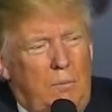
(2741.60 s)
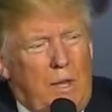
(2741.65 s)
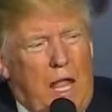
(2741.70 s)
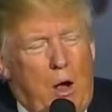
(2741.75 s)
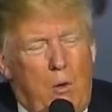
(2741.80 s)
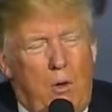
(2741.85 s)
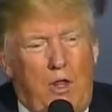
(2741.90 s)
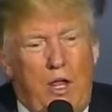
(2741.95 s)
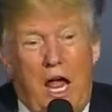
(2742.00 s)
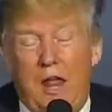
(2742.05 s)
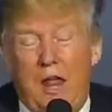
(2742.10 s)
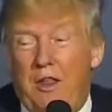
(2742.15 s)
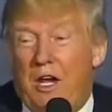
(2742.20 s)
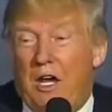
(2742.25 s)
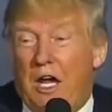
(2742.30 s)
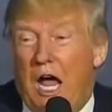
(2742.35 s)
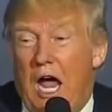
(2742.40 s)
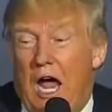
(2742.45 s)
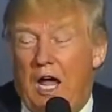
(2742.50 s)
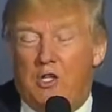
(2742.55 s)
Now, with the other
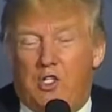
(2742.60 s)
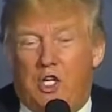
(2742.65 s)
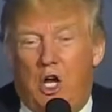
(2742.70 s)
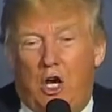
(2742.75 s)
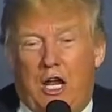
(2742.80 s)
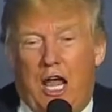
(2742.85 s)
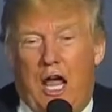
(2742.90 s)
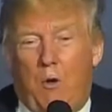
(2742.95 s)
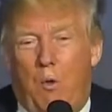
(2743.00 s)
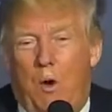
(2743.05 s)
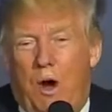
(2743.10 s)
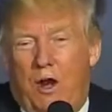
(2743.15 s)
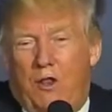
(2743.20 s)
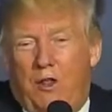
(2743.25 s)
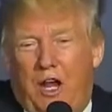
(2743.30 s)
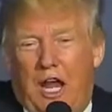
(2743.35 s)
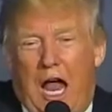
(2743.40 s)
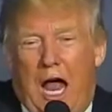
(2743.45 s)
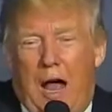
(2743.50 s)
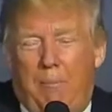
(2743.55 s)
guys, he'll get one of
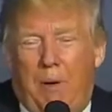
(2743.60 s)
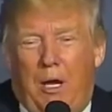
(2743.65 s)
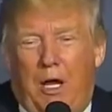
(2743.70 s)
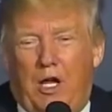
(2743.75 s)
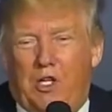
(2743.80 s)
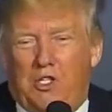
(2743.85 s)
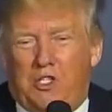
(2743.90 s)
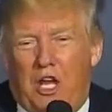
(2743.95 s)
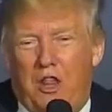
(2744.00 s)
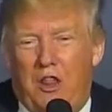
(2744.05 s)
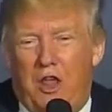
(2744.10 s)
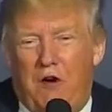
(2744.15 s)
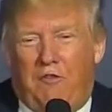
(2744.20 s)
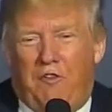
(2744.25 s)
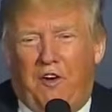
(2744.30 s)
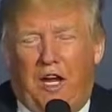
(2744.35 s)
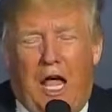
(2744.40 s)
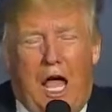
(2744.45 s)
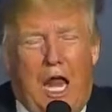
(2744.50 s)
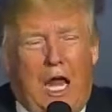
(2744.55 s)
the lobbyists and they'll
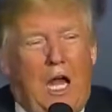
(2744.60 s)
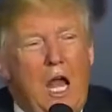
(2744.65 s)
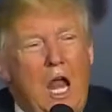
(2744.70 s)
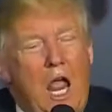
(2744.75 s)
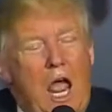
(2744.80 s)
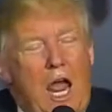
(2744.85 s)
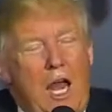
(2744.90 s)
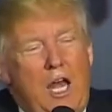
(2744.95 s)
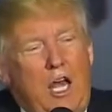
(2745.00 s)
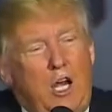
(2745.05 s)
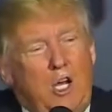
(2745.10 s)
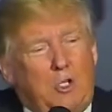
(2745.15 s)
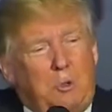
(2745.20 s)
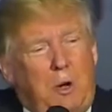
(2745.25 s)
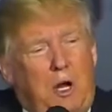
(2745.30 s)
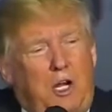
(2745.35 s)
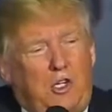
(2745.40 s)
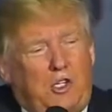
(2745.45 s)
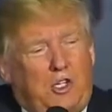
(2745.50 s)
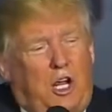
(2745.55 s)
forget it. And here's
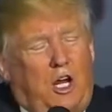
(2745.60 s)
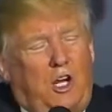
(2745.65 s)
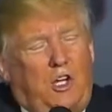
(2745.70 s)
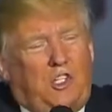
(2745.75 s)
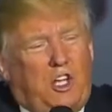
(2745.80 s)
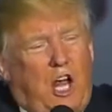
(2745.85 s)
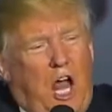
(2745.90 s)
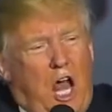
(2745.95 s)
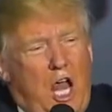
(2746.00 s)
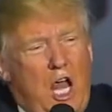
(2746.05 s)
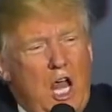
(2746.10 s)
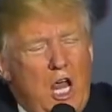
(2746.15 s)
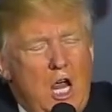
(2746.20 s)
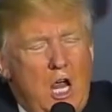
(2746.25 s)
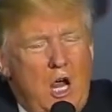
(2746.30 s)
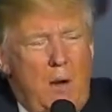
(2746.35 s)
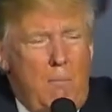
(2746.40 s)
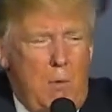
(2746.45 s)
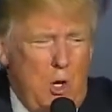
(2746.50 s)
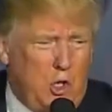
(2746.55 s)
what he's going to say.
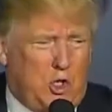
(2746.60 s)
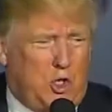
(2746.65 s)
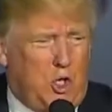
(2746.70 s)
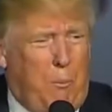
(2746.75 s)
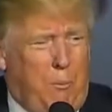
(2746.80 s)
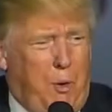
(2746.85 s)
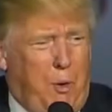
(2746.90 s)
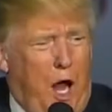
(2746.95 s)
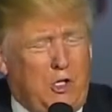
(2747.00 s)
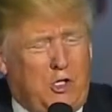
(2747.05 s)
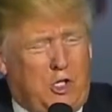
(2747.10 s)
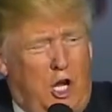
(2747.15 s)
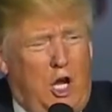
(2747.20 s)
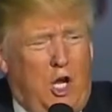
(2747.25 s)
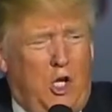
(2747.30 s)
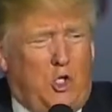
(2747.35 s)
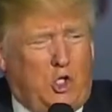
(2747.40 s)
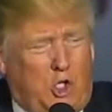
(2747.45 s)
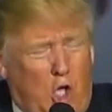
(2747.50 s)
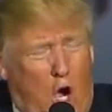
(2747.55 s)
Mr.
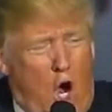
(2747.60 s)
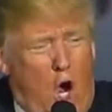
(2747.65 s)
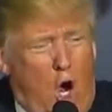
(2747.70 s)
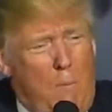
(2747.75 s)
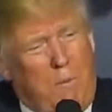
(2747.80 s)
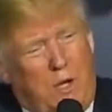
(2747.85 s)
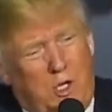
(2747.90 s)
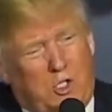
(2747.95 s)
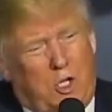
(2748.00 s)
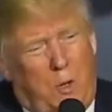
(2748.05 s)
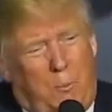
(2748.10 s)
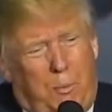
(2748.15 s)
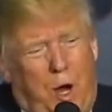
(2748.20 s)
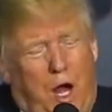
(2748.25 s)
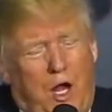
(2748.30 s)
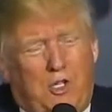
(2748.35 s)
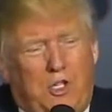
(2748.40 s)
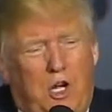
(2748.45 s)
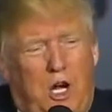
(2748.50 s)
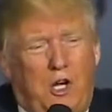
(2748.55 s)
President, sir, Mr.
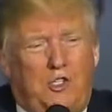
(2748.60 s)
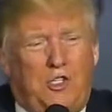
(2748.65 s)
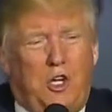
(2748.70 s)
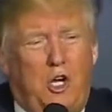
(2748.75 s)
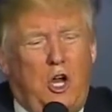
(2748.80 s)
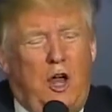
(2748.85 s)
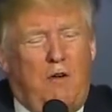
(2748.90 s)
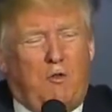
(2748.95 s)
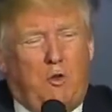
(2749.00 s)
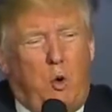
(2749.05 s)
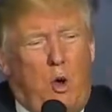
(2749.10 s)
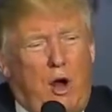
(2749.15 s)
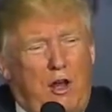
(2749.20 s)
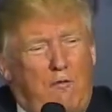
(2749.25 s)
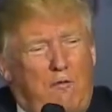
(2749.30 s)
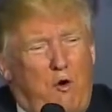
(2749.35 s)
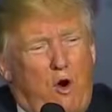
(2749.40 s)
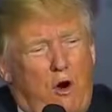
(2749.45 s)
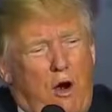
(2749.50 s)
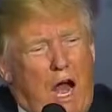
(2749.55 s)
President. I say, you have
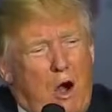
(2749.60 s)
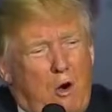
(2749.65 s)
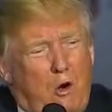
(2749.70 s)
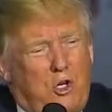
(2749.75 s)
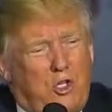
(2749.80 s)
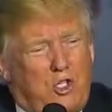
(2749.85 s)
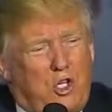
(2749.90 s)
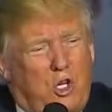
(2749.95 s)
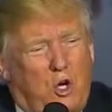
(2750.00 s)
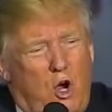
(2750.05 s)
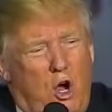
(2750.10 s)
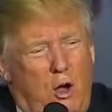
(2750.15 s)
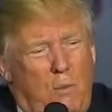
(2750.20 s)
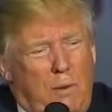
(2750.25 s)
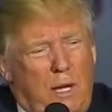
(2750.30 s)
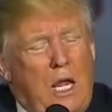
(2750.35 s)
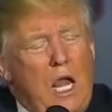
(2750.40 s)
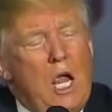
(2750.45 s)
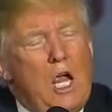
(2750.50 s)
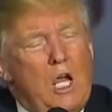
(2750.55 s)
24 hours to call
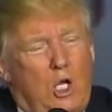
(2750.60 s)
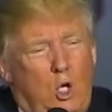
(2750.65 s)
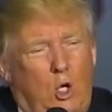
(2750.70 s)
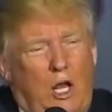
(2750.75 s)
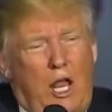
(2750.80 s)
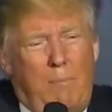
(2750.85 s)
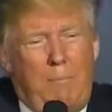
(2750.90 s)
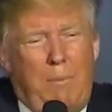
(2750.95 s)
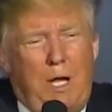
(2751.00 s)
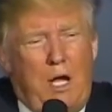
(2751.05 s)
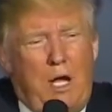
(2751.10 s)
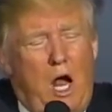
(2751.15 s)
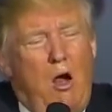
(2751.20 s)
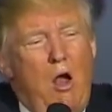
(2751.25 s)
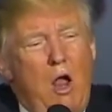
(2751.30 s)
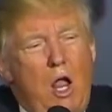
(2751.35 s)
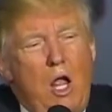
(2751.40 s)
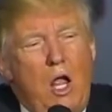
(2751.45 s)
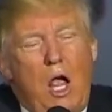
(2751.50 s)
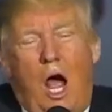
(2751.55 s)
me. You let me know.
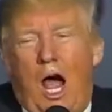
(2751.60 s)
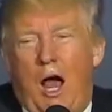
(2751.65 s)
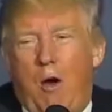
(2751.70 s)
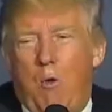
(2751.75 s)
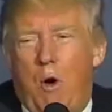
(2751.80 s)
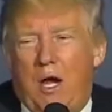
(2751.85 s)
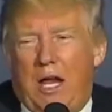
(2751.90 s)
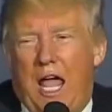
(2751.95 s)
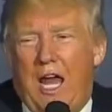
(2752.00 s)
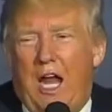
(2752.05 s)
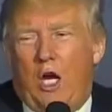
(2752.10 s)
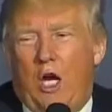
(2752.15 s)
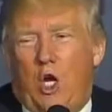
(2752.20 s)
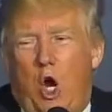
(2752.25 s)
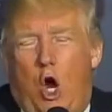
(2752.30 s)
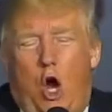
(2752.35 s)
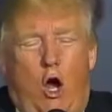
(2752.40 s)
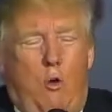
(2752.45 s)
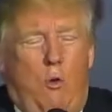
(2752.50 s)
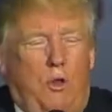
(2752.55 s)
I will get a
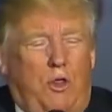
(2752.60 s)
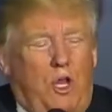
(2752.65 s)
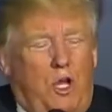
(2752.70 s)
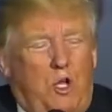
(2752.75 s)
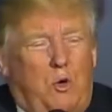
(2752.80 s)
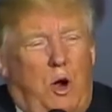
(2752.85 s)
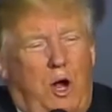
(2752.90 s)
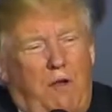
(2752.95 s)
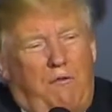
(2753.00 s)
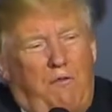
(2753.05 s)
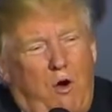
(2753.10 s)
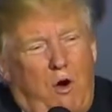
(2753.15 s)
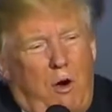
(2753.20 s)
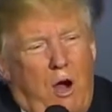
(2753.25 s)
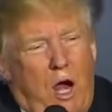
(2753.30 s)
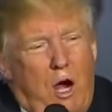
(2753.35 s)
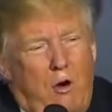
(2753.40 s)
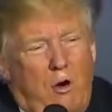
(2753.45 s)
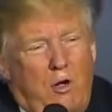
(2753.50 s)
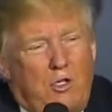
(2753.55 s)
call within
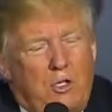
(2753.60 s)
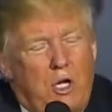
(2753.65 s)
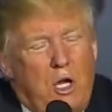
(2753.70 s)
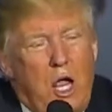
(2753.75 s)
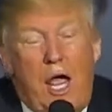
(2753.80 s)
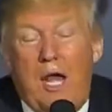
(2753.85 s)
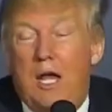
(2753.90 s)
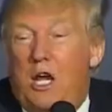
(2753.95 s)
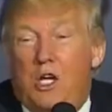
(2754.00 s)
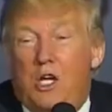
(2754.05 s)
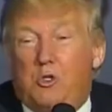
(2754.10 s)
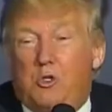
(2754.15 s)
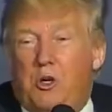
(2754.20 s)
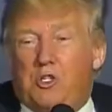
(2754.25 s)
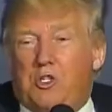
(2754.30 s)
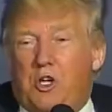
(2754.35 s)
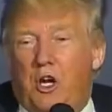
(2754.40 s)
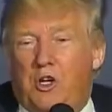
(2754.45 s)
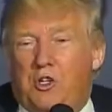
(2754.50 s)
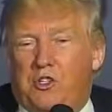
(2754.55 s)
24 hours. And here's
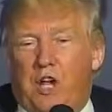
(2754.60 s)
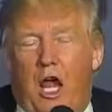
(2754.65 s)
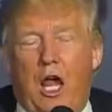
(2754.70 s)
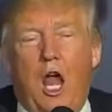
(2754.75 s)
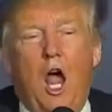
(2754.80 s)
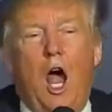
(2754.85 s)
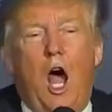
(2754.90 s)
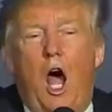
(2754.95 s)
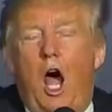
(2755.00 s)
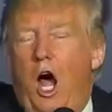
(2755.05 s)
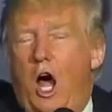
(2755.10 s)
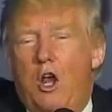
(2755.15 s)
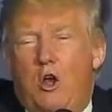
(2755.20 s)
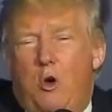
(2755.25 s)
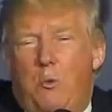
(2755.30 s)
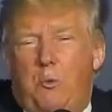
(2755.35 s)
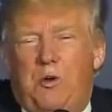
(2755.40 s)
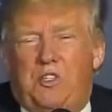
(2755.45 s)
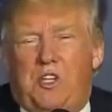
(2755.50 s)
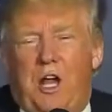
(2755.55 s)
what's going to say,
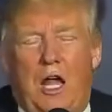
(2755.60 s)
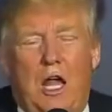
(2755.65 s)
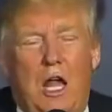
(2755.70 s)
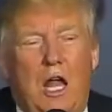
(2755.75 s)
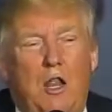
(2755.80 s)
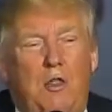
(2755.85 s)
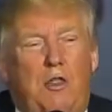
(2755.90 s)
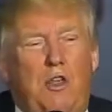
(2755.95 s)
100%.